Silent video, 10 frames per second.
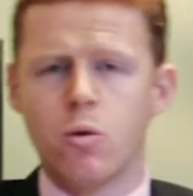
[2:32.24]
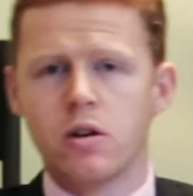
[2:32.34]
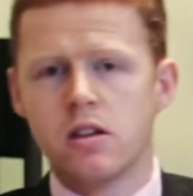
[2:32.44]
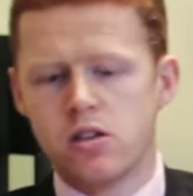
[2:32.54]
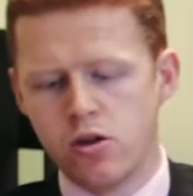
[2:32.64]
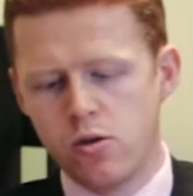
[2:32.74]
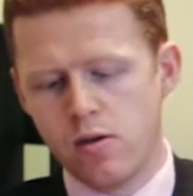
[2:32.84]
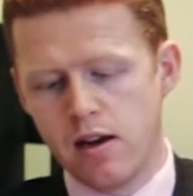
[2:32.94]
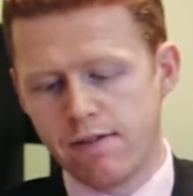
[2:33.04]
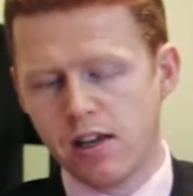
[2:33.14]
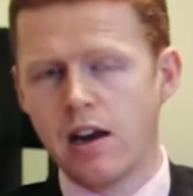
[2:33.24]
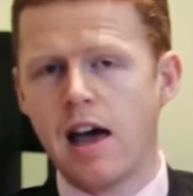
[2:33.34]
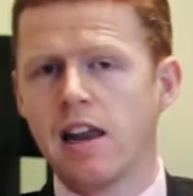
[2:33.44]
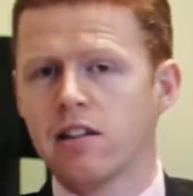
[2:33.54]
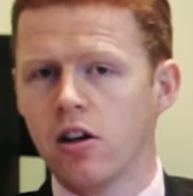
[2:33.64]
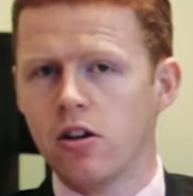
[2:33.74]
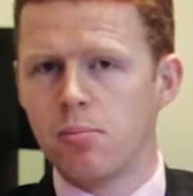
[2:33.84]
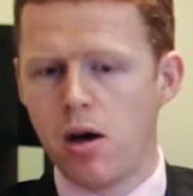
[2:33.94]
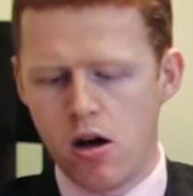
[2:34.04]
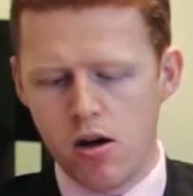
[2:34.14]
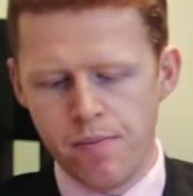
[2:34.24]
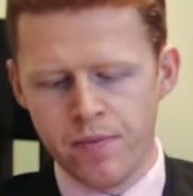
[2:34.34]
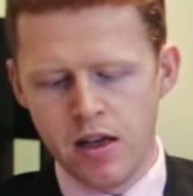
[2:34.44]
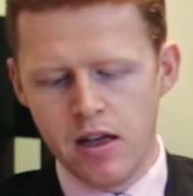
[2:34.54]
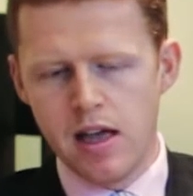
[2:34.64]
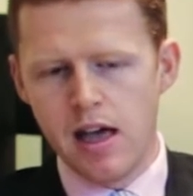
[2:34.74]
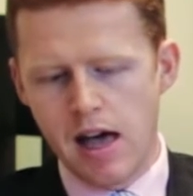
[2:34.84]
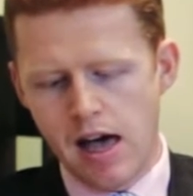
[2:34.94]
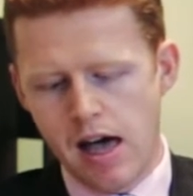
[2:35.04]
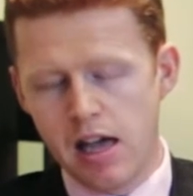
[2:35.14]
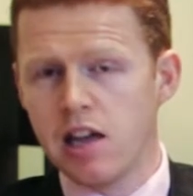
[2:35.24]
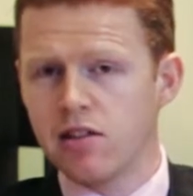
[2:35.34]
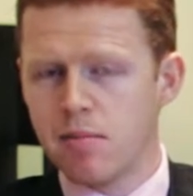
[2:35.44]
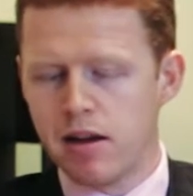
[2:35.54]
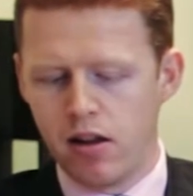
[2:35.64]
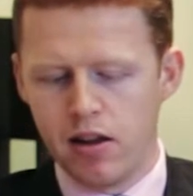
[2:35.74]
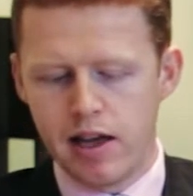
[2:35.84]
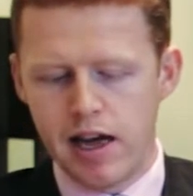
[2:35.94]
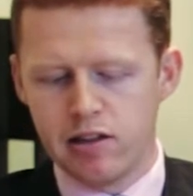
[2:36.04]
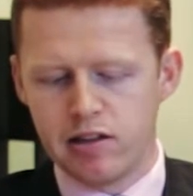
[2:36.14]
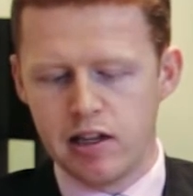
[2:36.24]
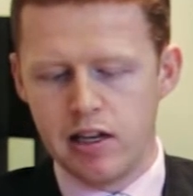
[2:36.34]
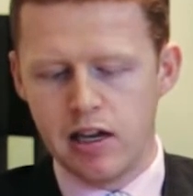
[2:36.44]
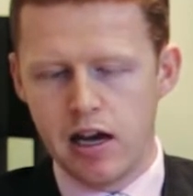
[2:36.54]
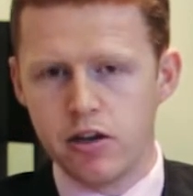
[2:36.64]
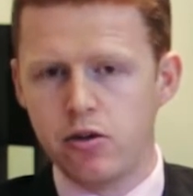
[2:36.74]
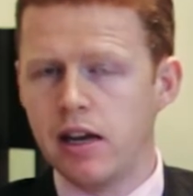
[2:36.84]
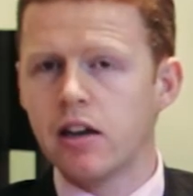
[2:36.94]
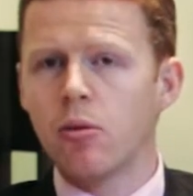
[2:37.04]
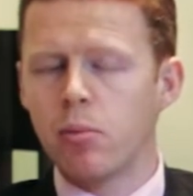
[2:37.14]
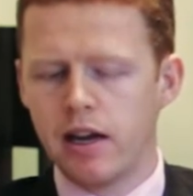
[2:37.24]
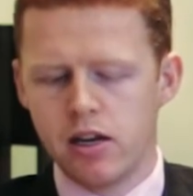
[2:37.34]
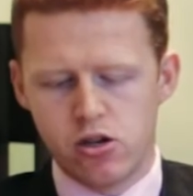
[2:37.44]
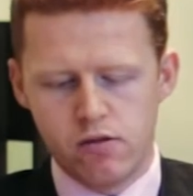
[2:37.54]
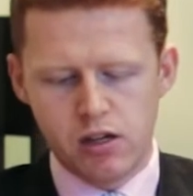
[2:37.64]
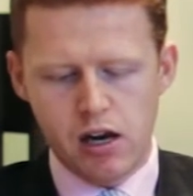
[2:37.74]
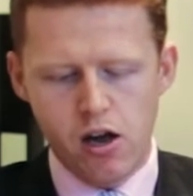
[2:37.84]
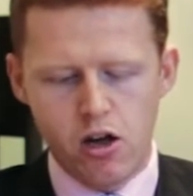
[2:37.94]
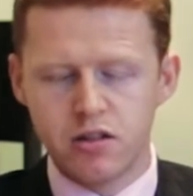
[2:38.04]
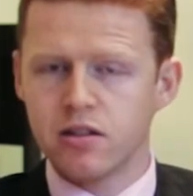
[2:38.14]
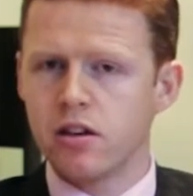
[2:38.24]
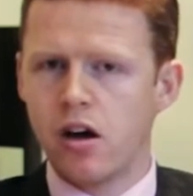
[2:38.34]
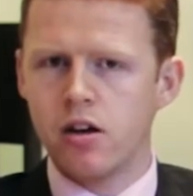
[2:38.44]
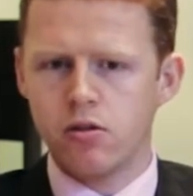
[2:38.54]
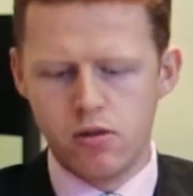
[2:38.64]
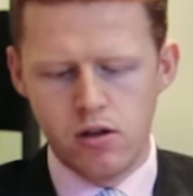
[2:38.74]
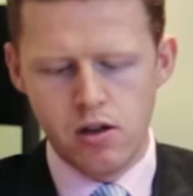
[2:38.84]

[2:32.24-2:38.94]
awarded to Lieutenant Alexander Parr. His medal has the unique combination of the class Nile,